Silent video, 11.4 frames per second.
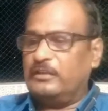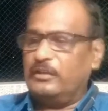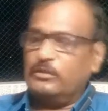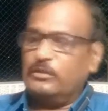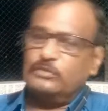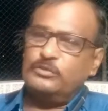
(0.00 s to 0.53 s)

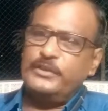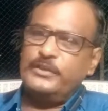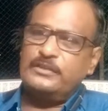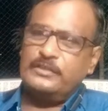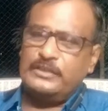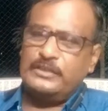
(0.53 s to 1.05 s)
You go through it
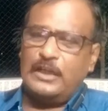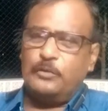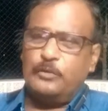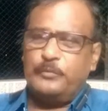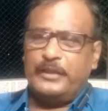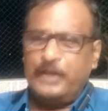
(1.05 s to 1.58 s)
now.
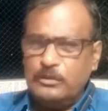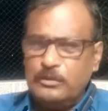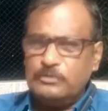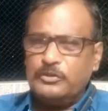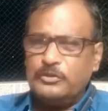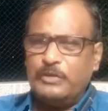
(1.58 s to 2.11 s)
By
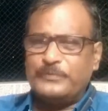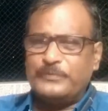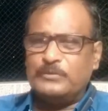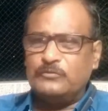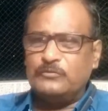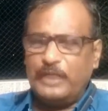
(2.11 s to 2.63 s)
now, you have
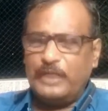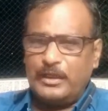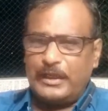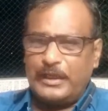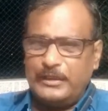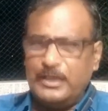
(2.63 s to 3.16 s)
some fair
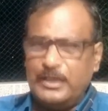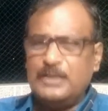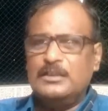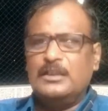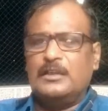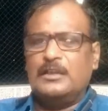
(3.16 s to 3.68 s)
idea
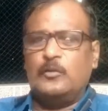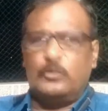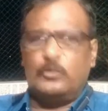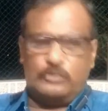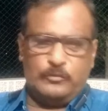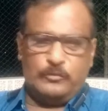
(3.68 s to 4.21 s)

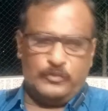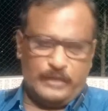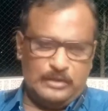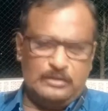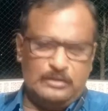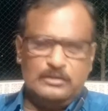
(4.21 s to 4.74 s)
about the
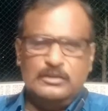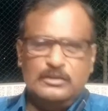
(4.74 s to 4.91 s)
Mohammedan law,